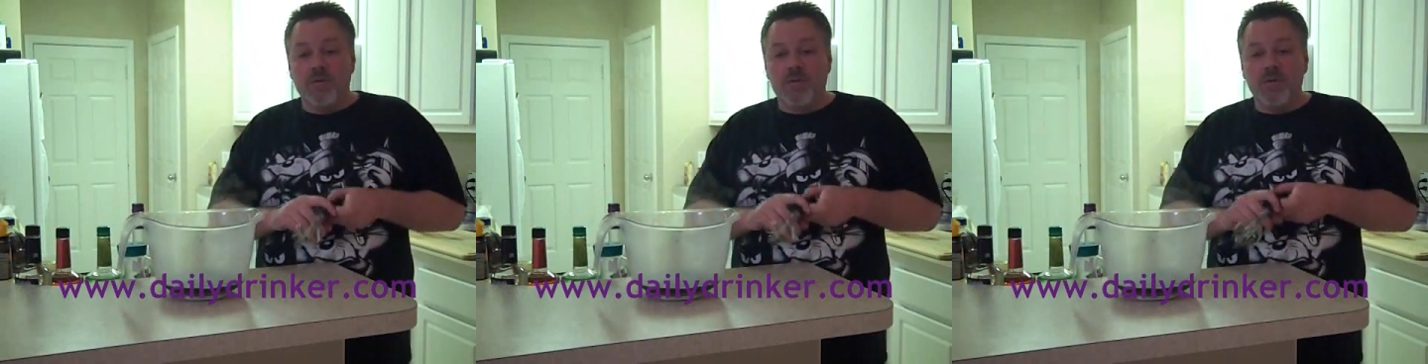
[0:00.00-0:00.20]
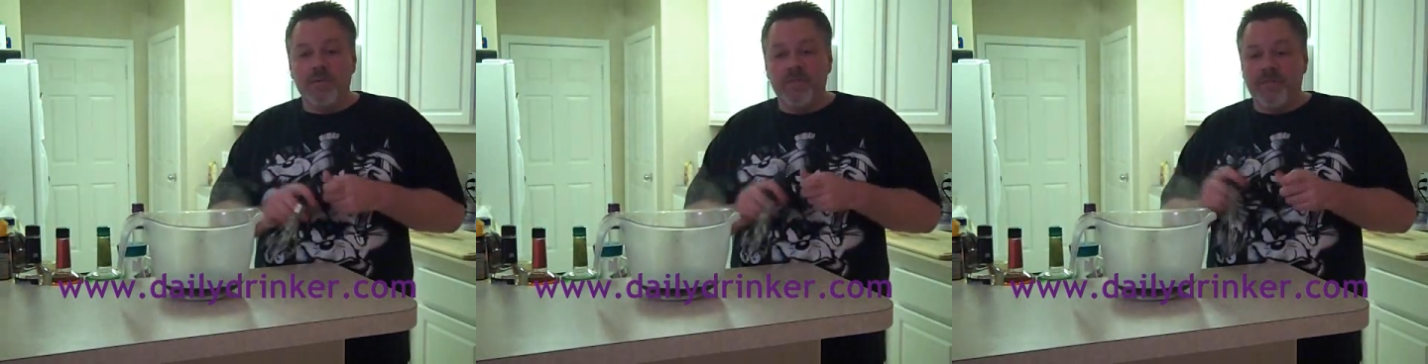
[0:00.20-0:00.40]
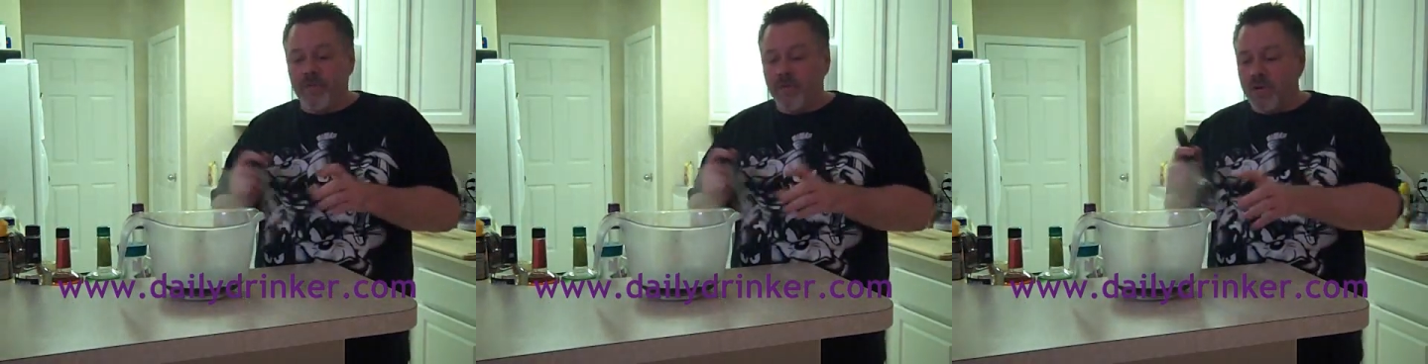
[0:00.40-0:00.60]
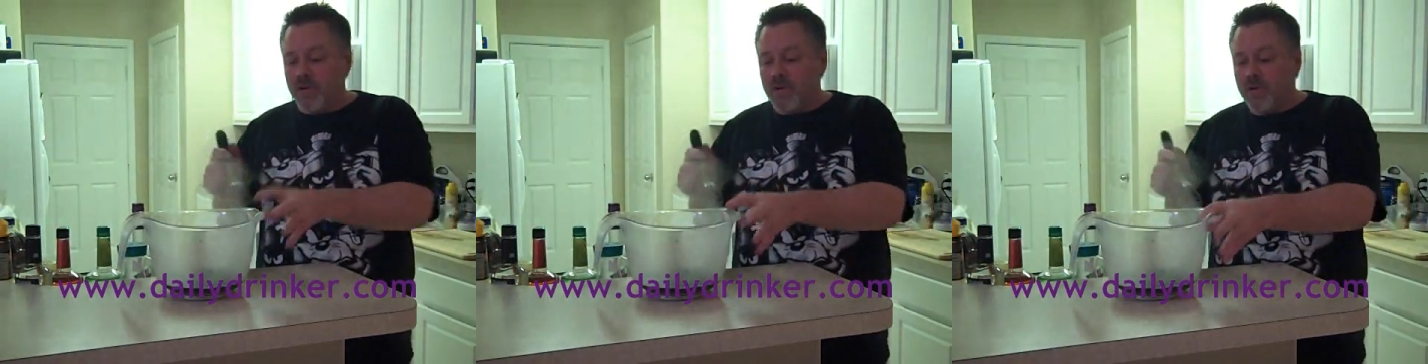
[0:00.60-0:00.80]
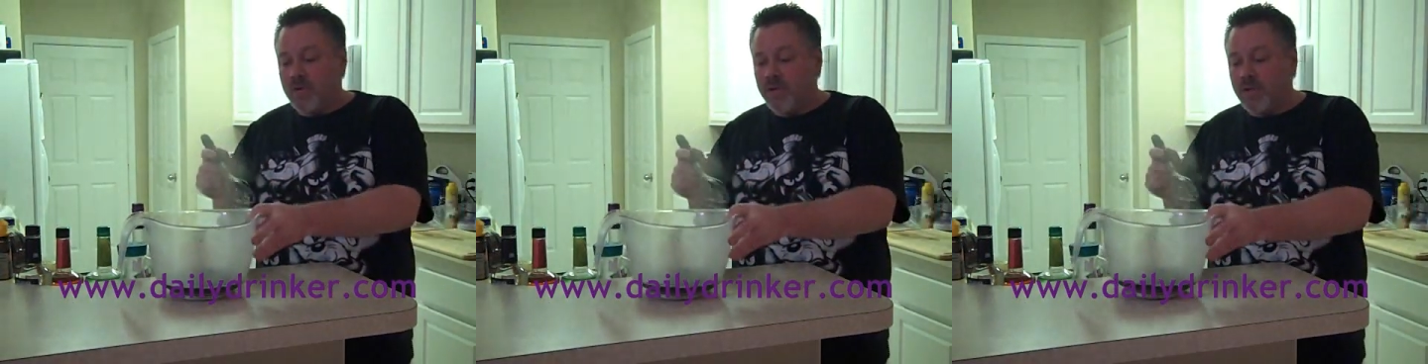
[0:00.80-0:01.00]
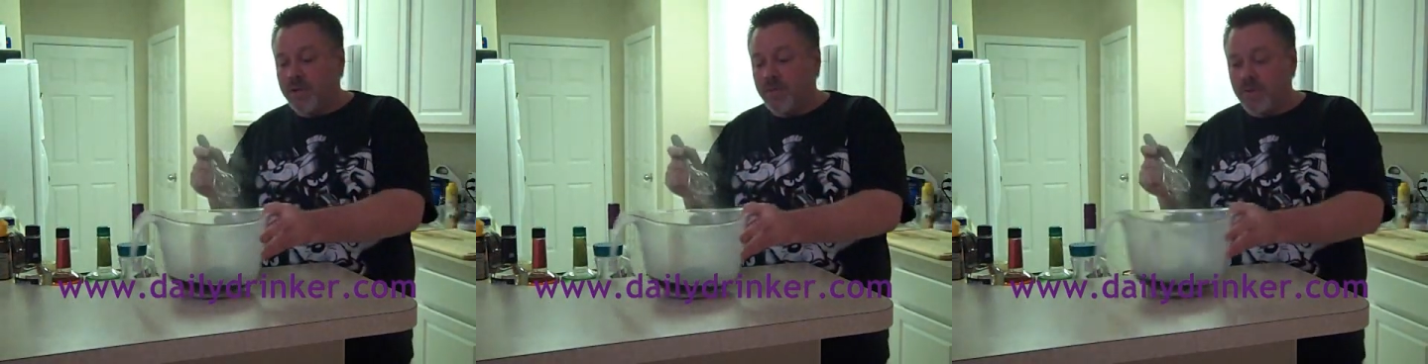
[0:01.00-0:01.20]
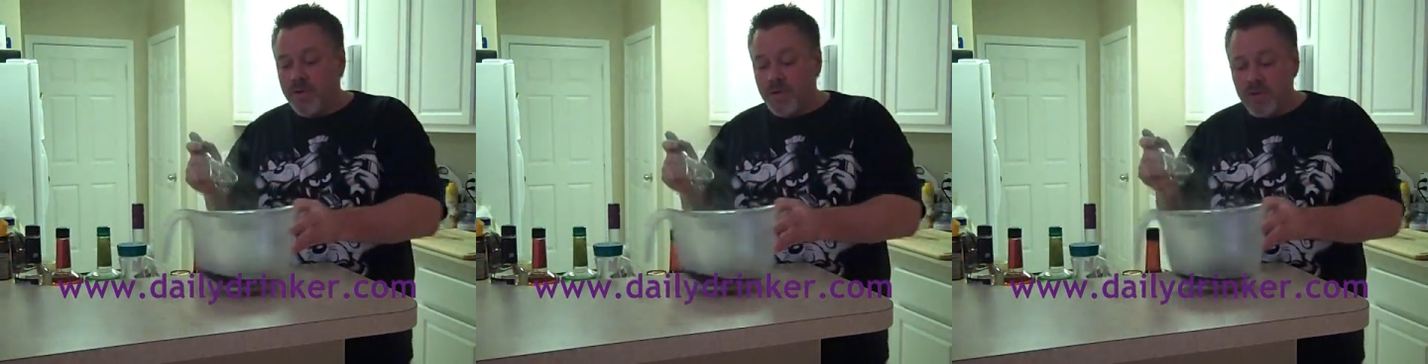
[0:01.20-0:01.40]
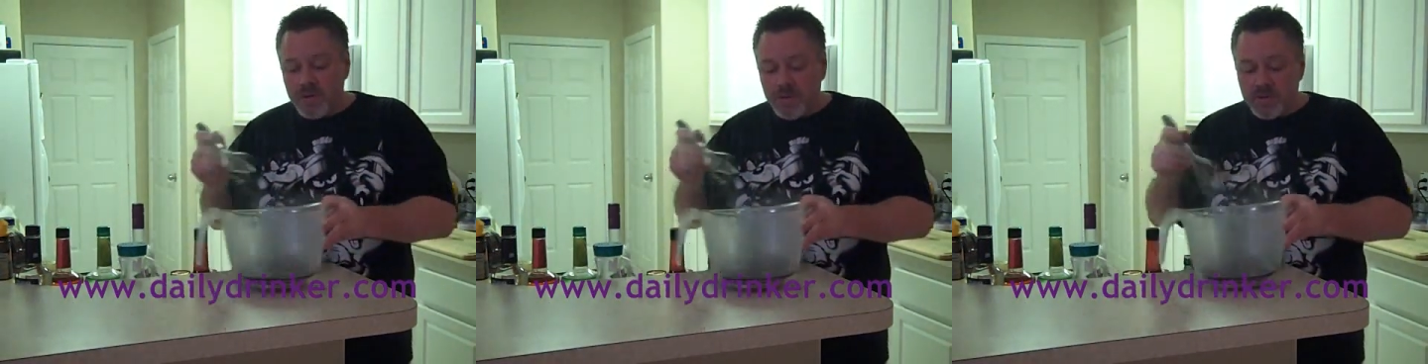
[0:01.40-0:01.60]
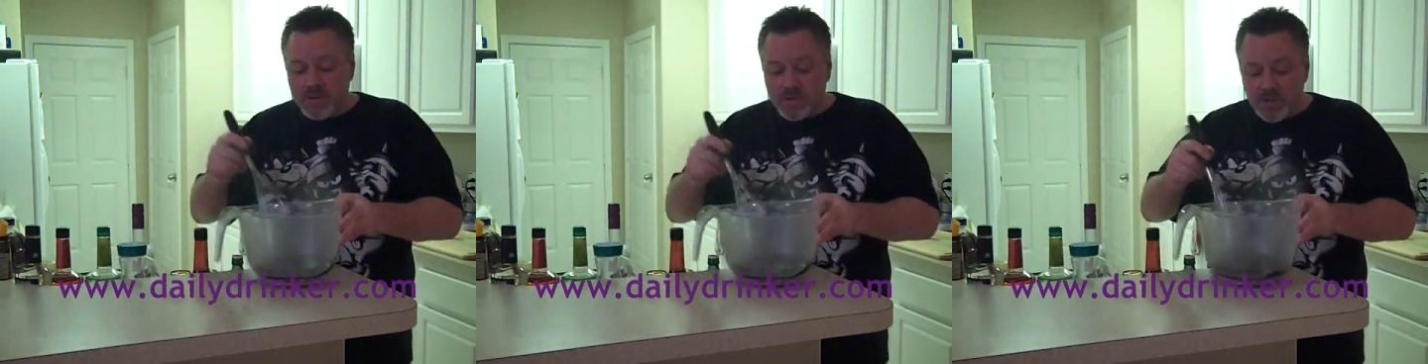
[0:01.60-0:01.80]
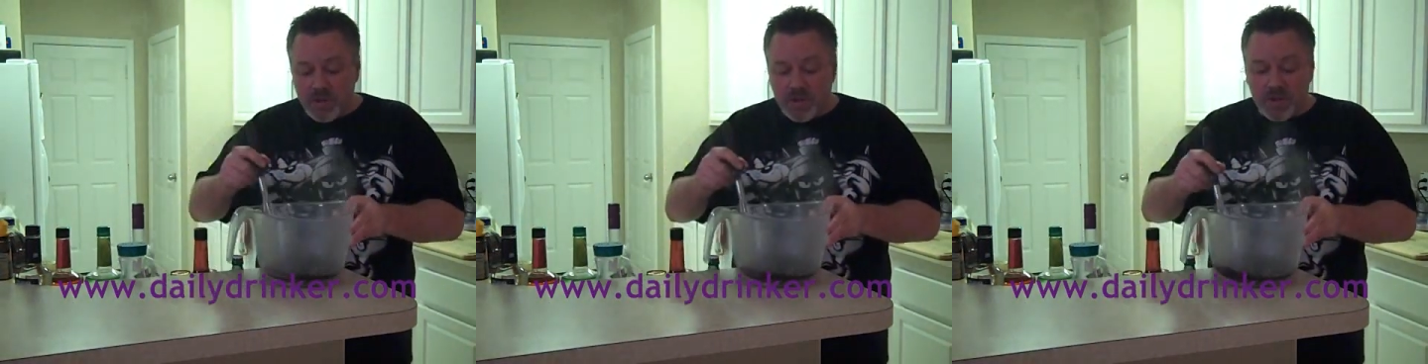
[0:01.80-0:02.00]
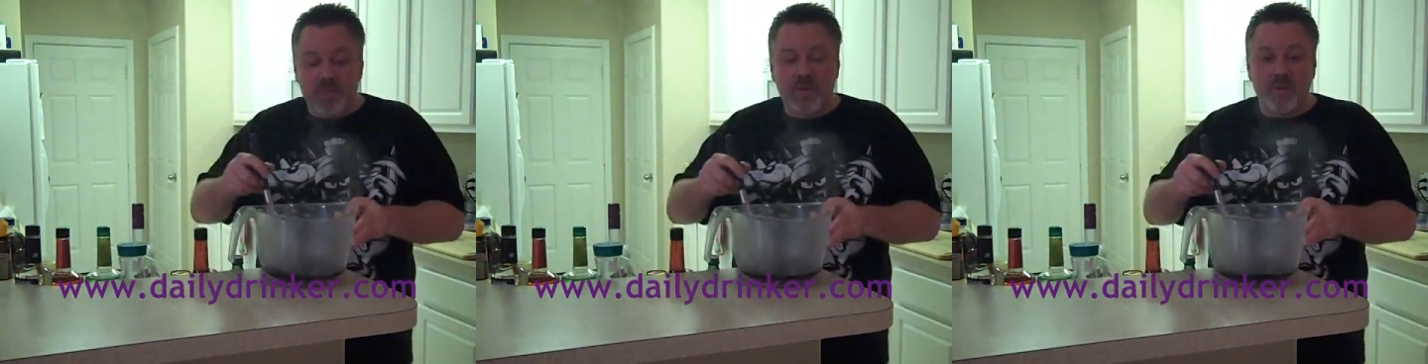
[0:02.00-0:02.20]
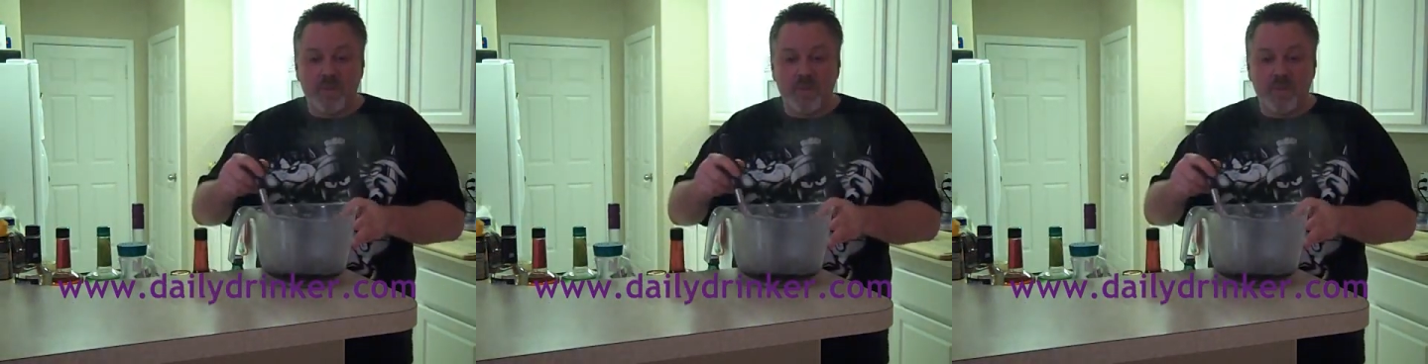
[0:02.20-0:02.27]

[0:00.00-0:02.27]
room for liquid so we can